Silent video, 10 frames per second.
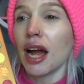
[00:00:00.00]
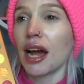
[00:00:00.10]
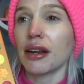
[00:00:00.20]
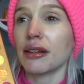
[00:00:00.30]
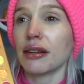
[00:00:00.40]

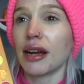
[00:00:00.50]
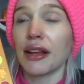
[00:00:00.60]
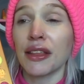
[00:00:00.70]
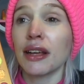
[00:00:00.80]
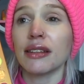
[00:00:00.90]
and
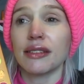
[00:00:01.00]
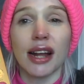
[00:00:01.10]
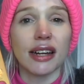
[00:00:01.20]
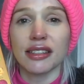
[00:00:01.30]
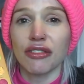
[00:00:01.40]
I think it
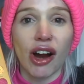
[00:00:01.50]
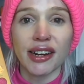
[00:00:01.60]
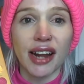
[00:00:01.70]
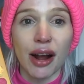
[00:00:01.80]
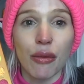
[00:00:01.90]
started
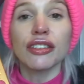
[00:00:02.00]
right now.